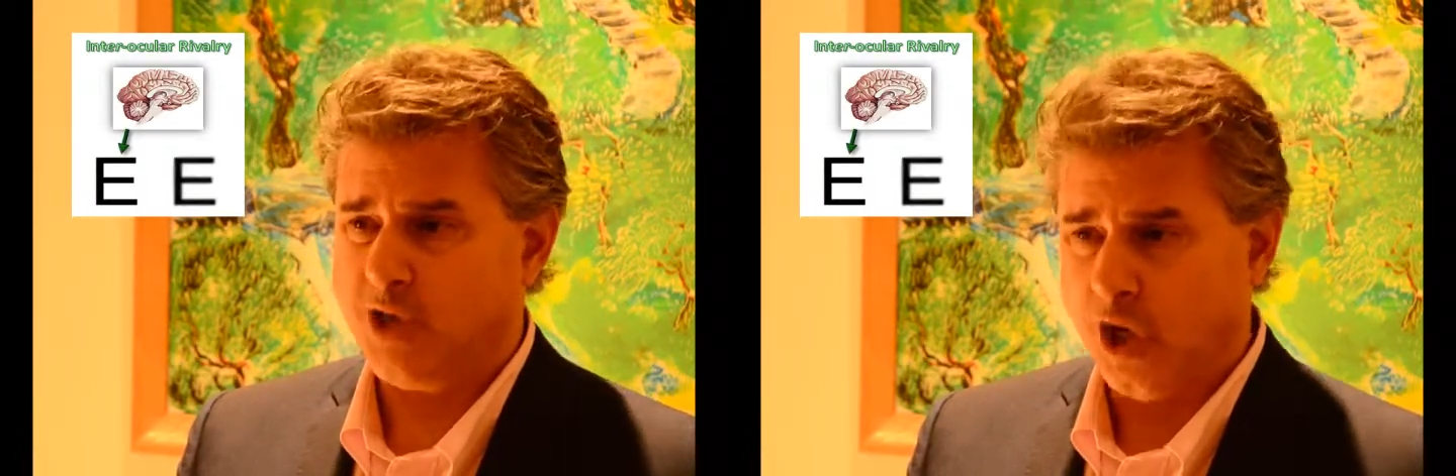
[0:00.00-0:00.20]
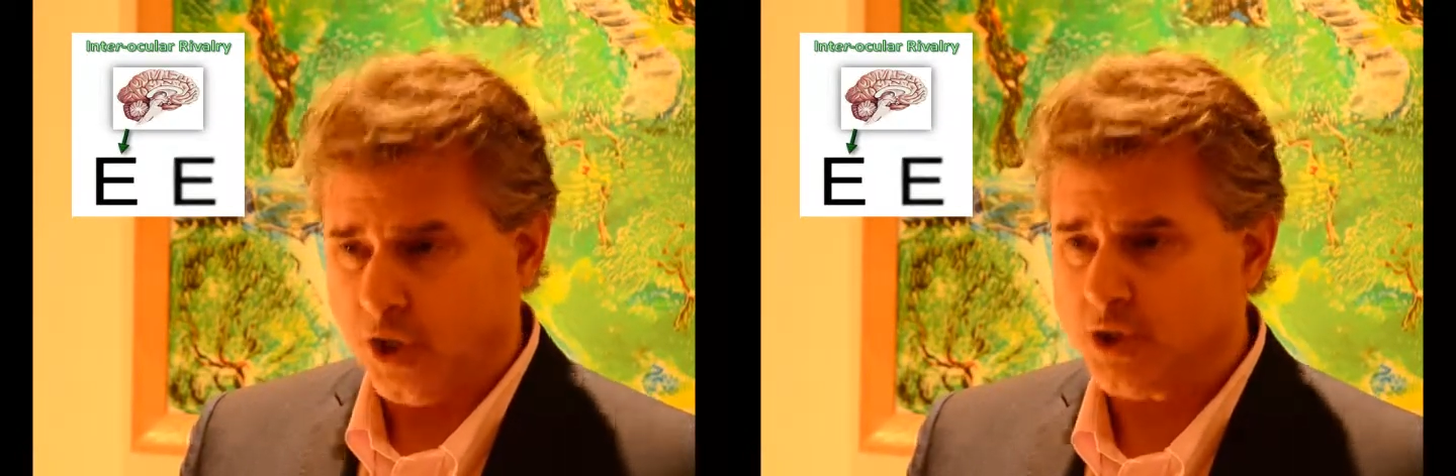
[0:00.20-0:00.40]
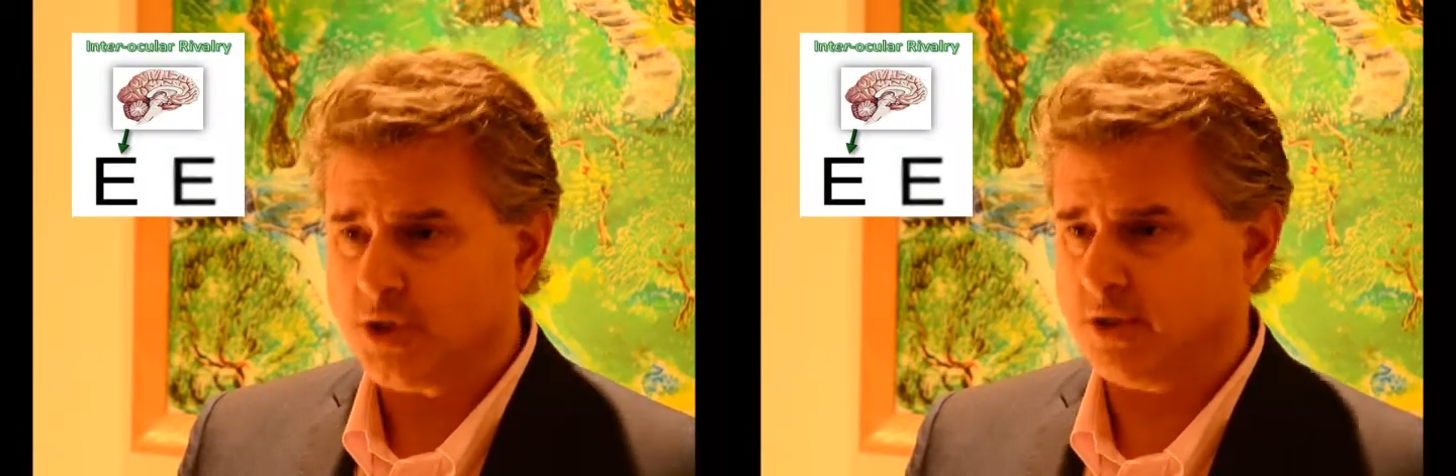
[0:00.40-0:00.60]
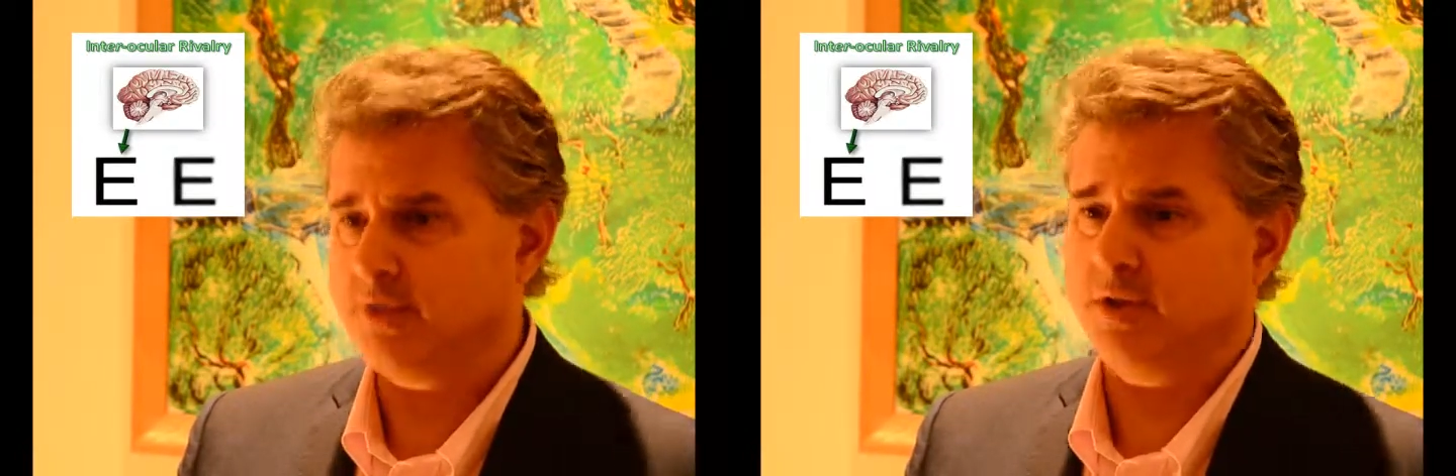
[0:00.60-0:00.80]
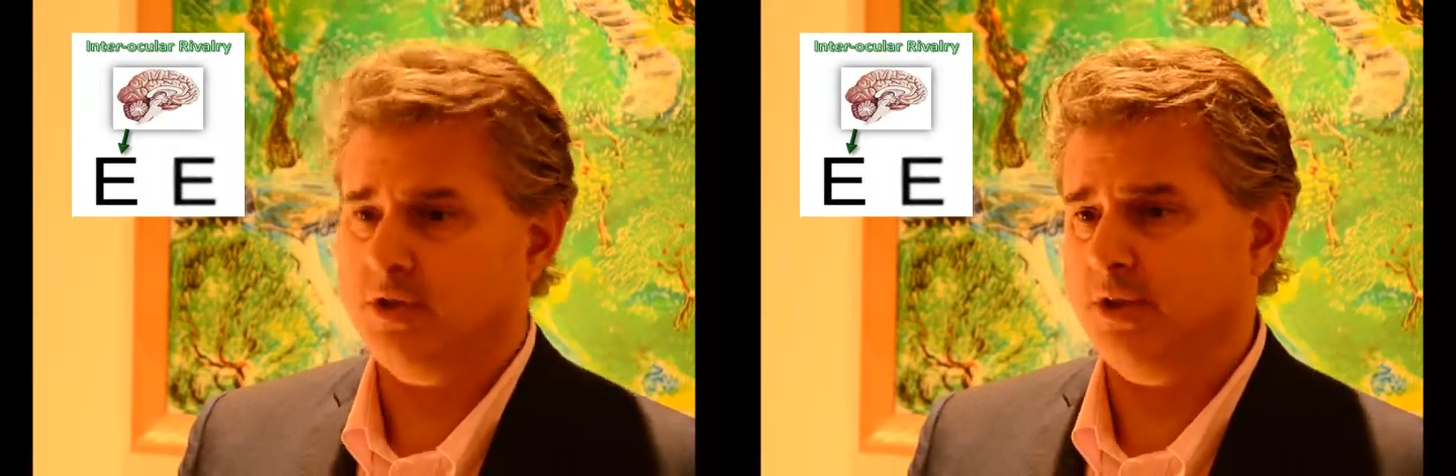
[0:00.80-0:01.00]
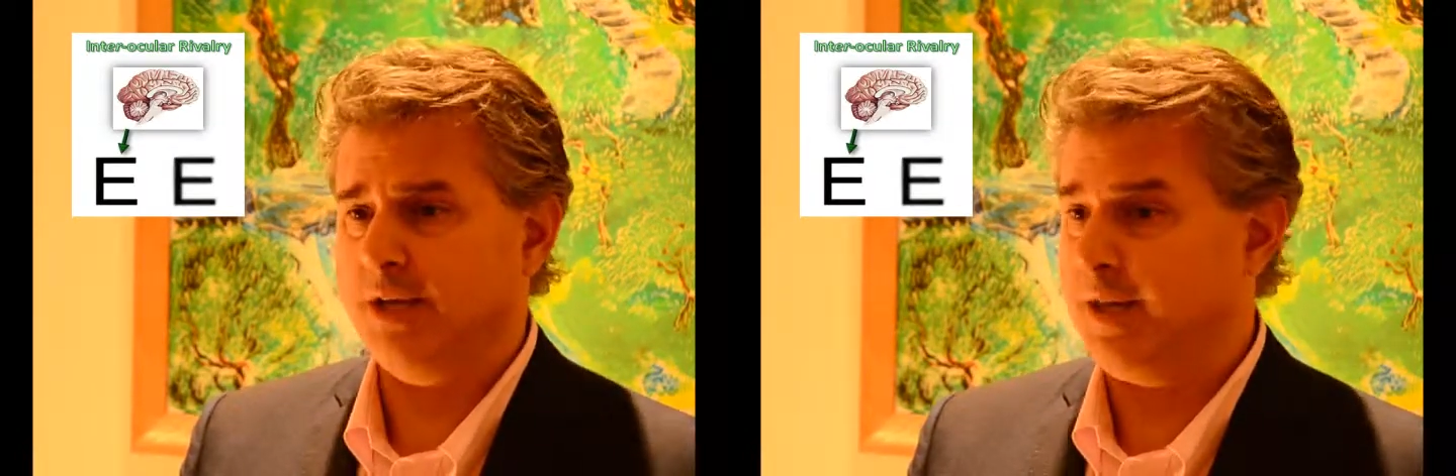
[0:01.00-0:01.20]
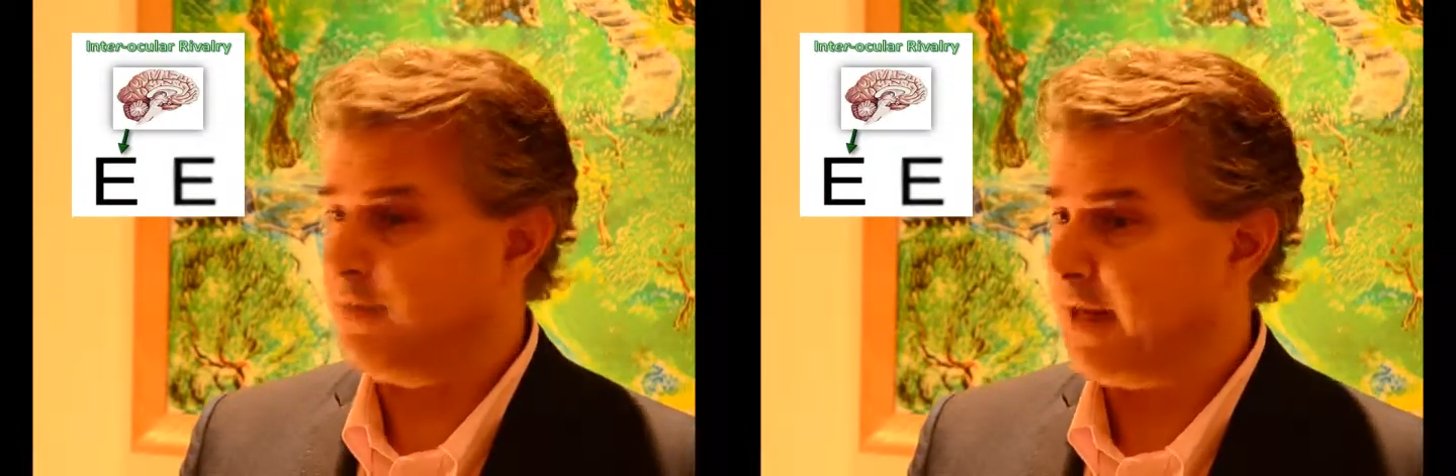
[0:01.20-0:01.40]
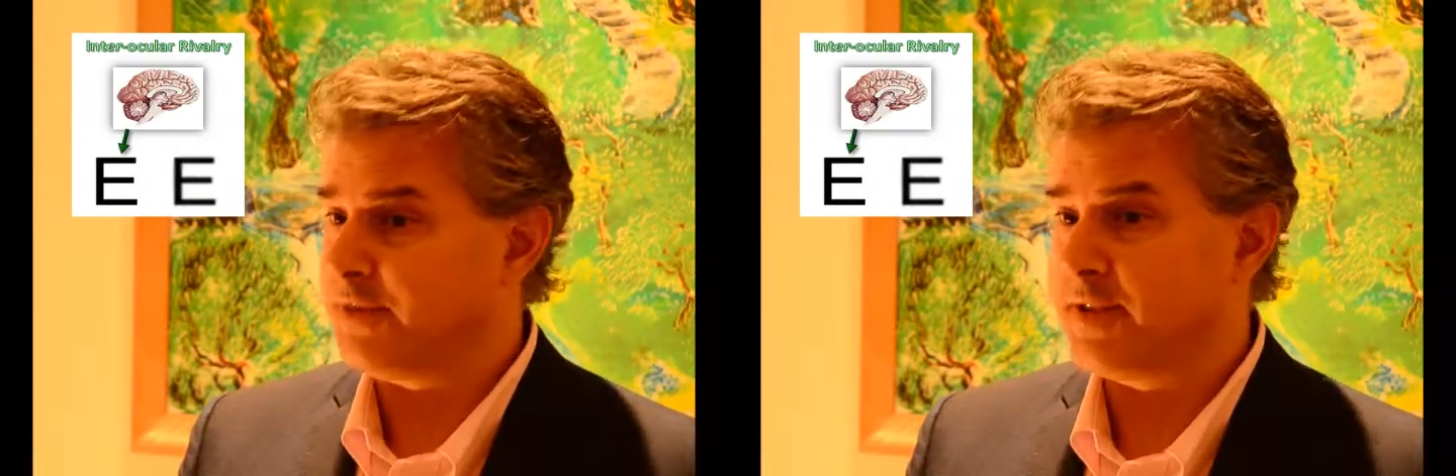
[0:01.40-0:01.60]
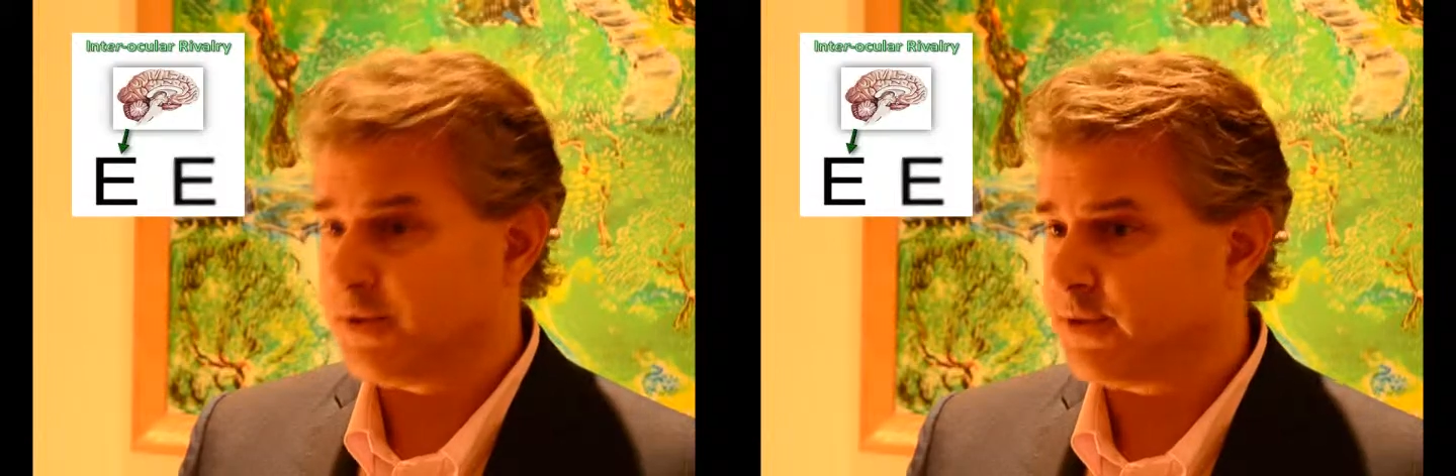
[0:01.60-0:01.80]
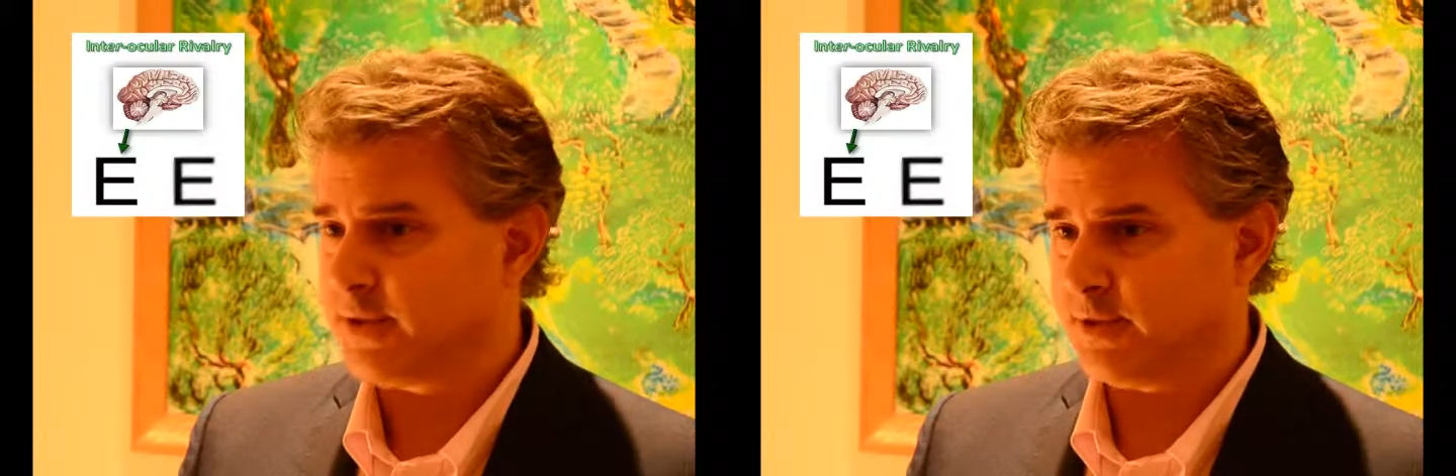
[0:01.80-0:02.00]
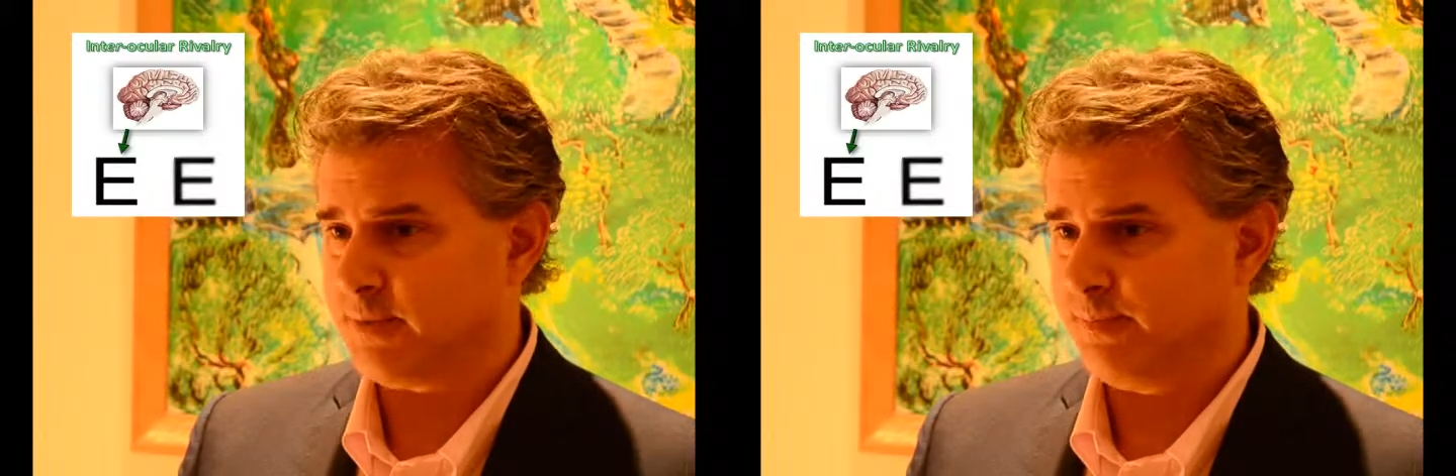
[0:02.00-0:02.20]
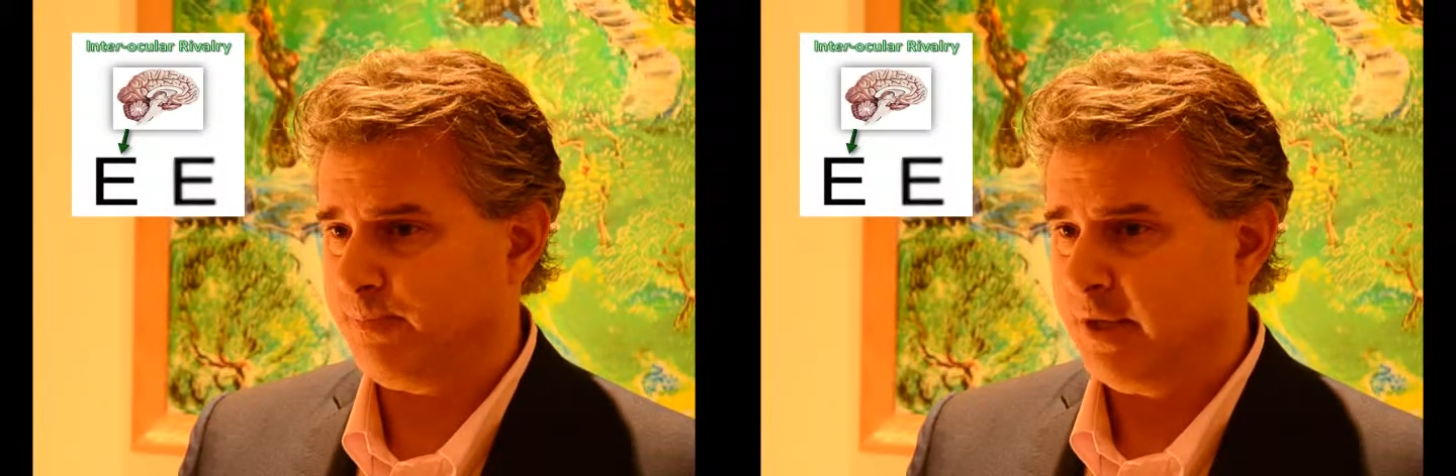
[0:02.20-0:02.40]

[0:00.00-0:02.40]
conscious vision at that distance.